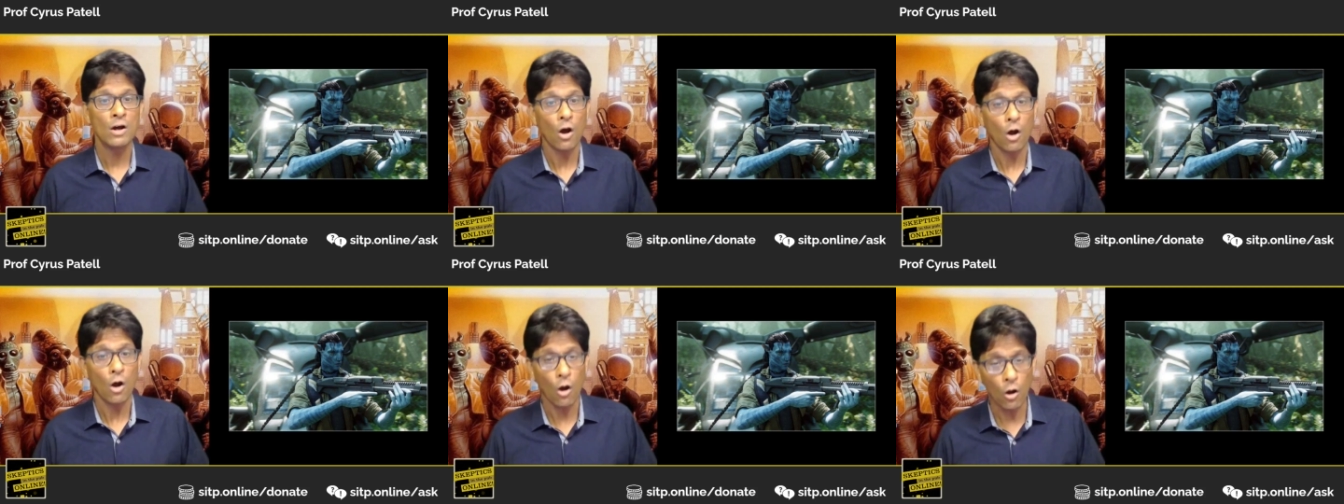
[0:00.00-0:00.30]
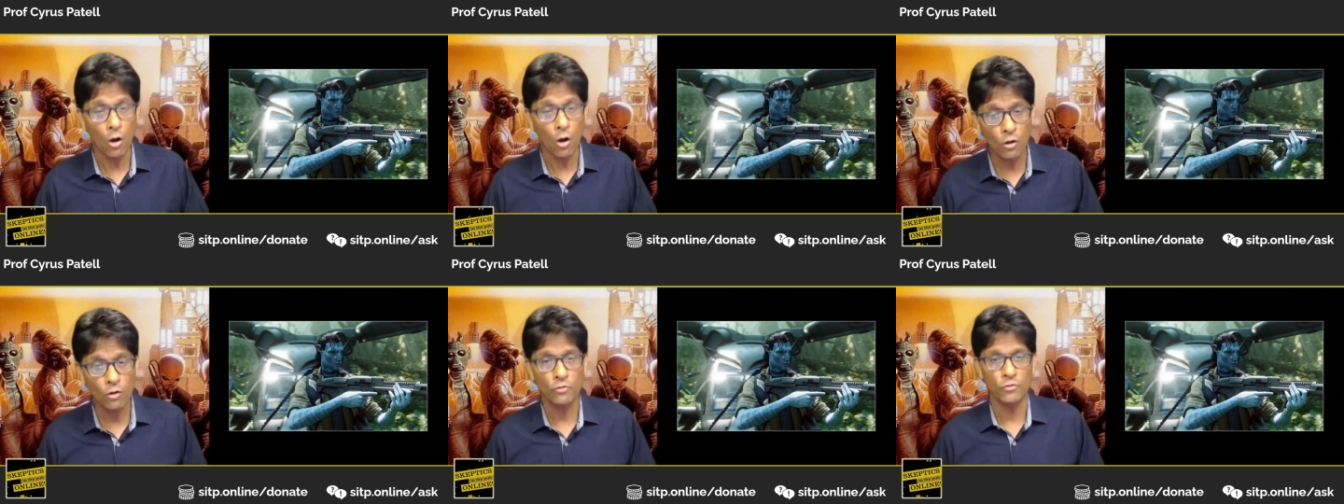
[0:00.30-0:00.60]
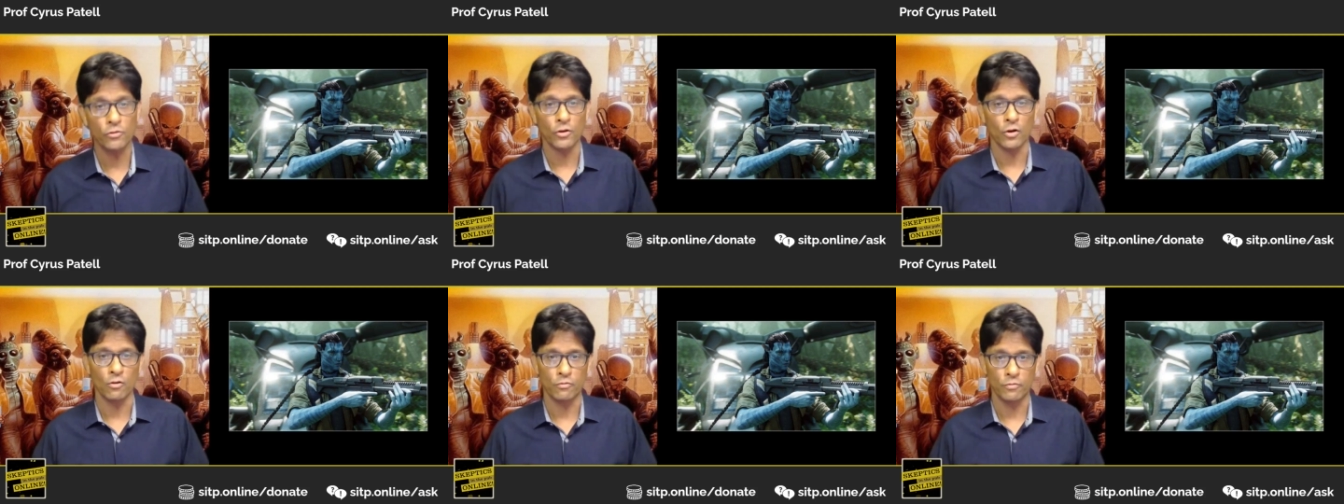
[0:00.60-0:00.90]

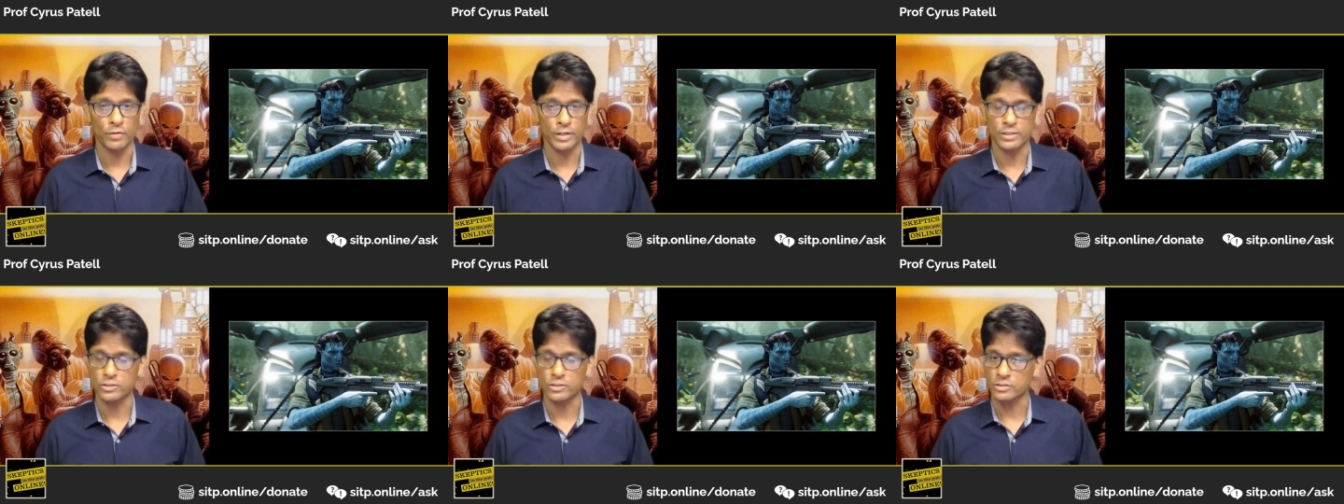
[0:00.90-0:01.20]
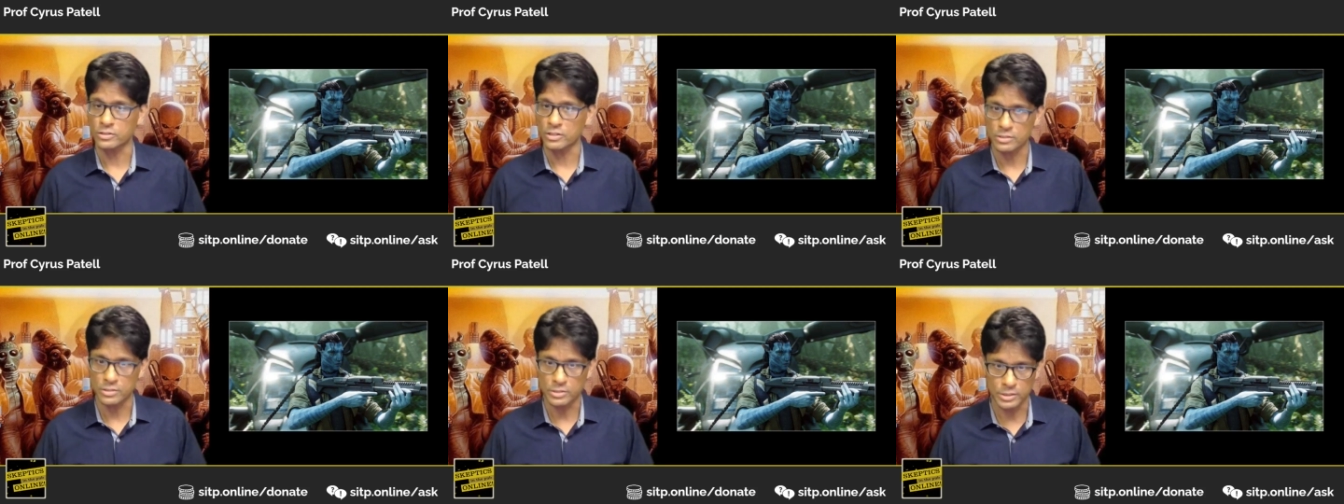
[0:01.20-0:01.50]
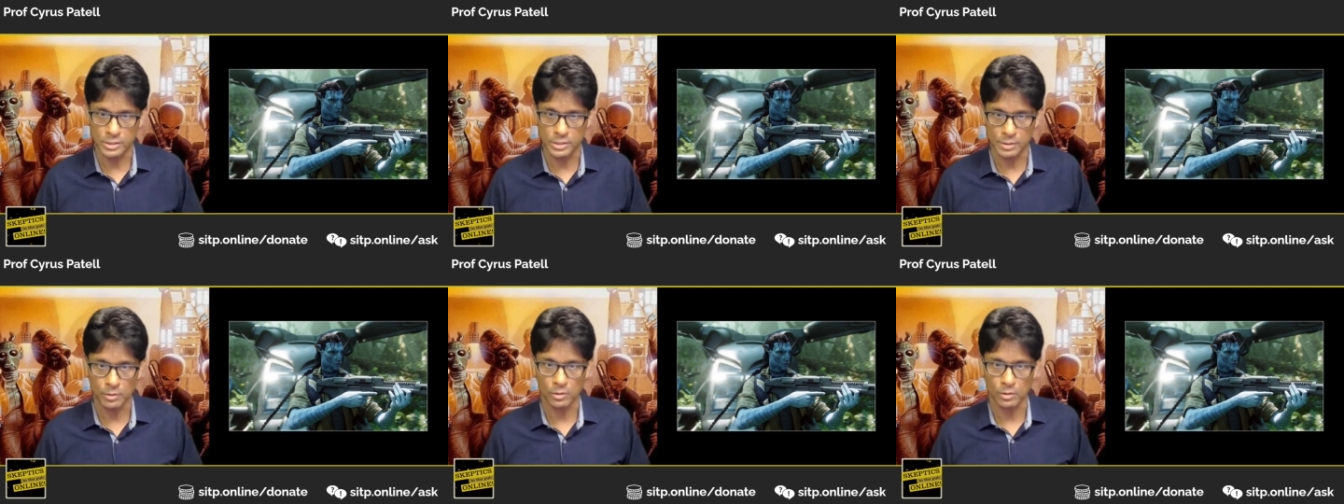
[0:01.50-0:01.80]
also features a
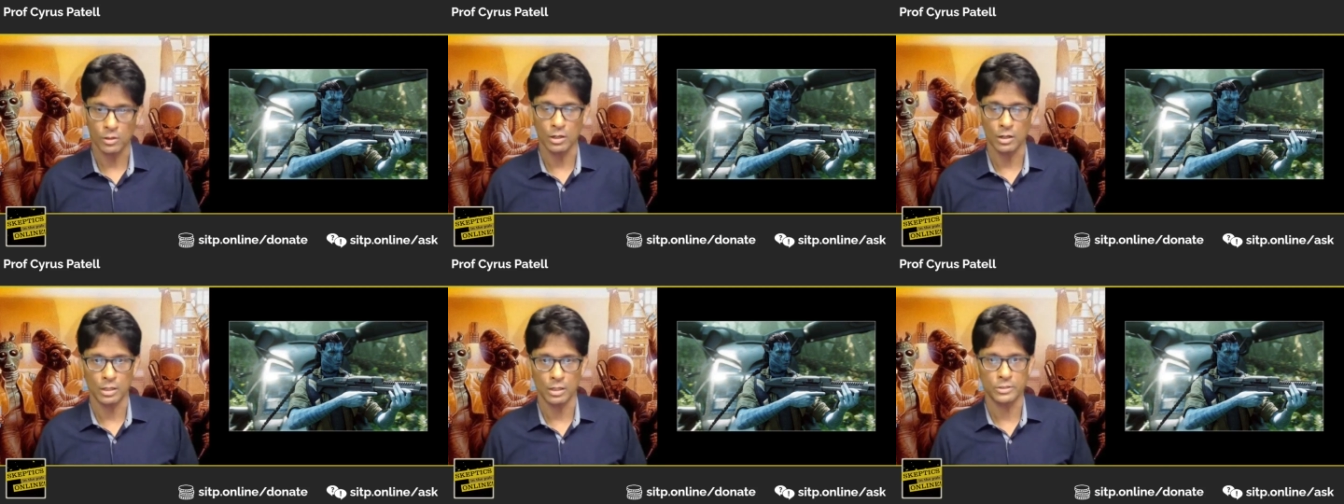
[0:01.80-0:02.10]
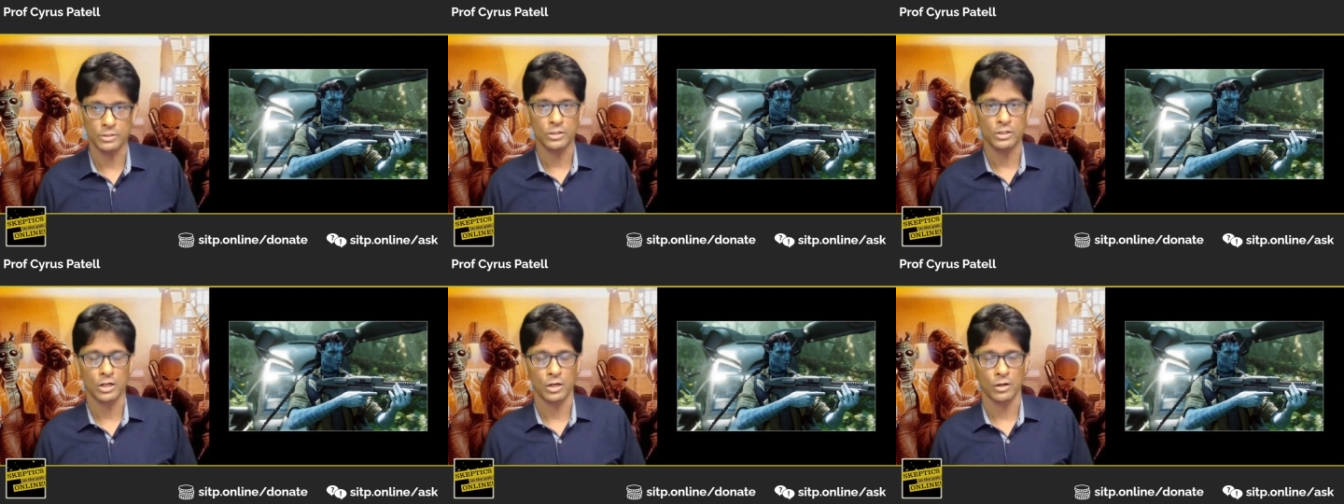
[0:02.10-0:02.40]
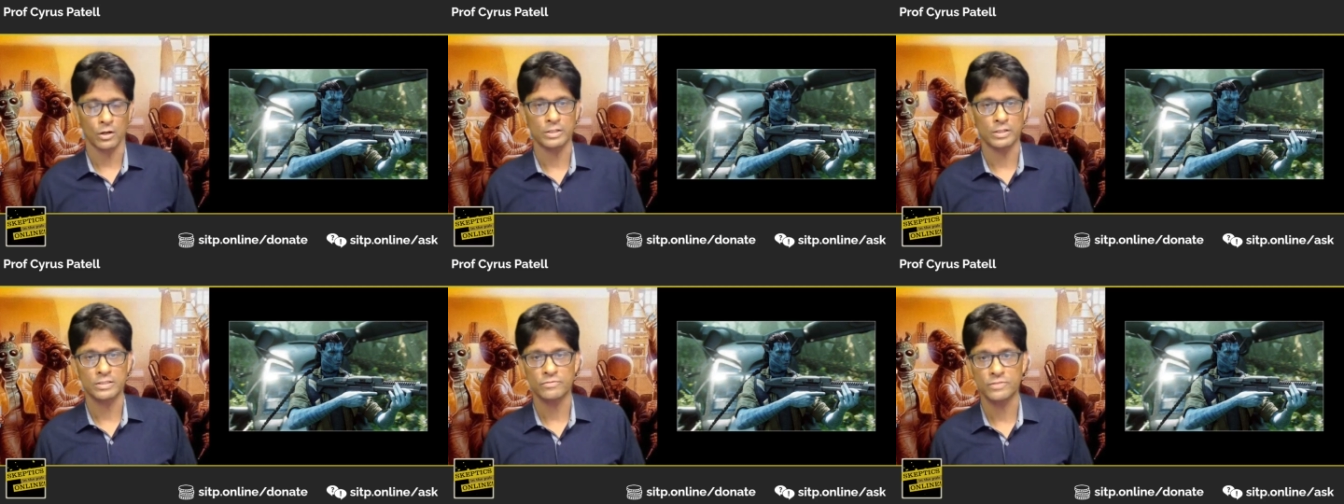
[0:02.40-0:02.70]
similar
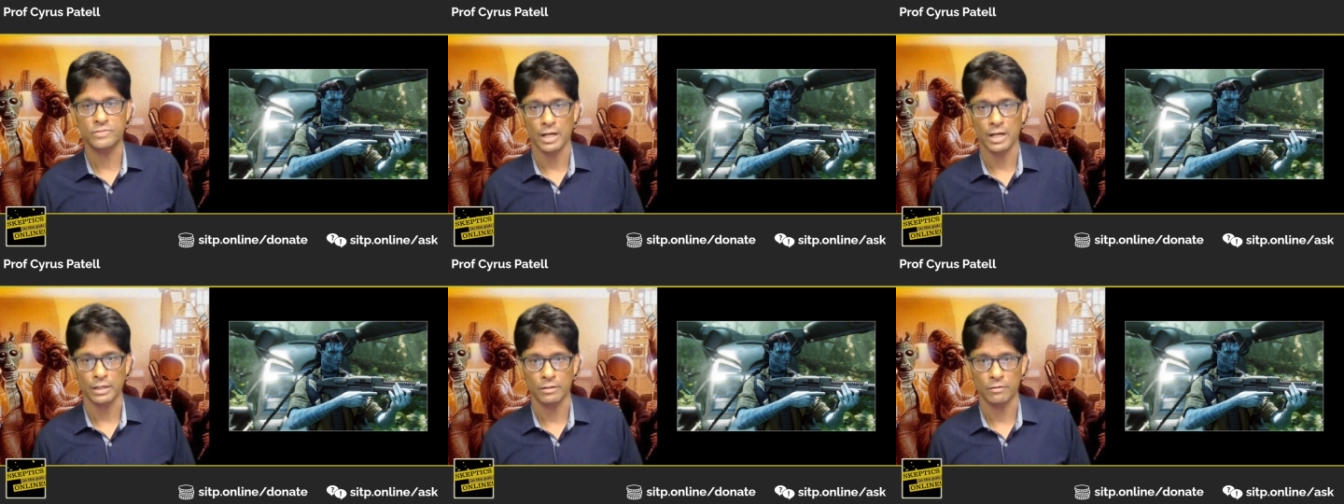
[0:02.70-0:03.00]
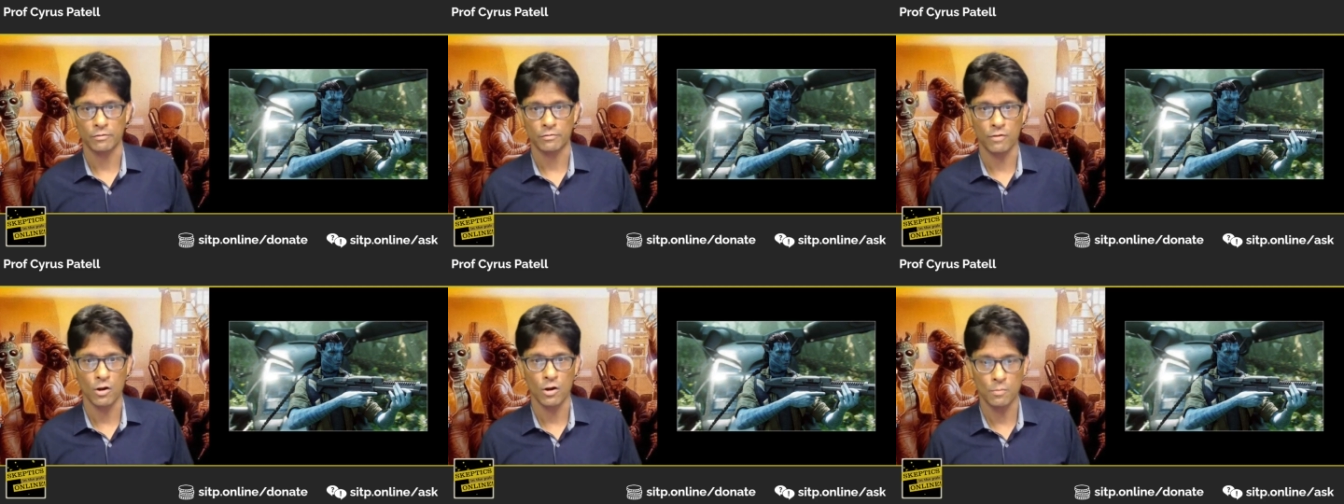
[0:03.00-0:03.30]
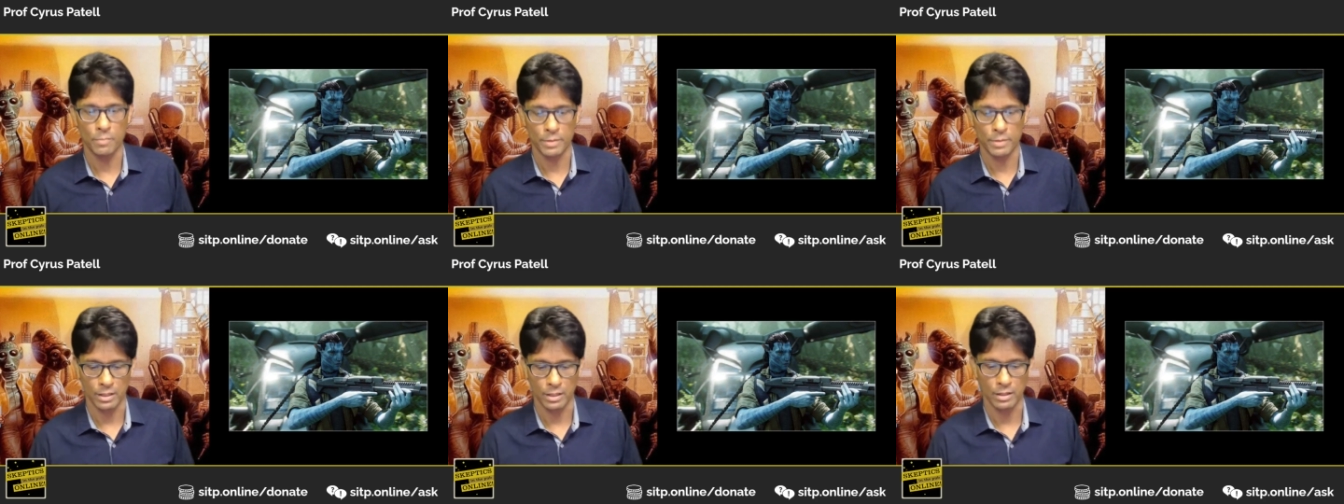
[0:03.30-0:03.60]
undercurrent of
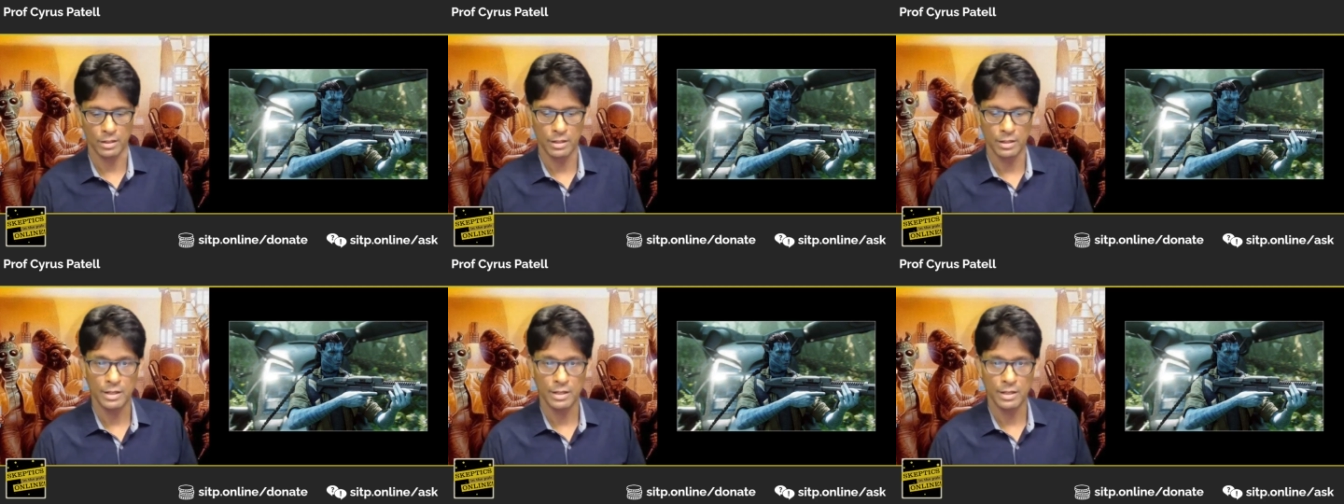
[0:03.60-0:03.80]
technophobia.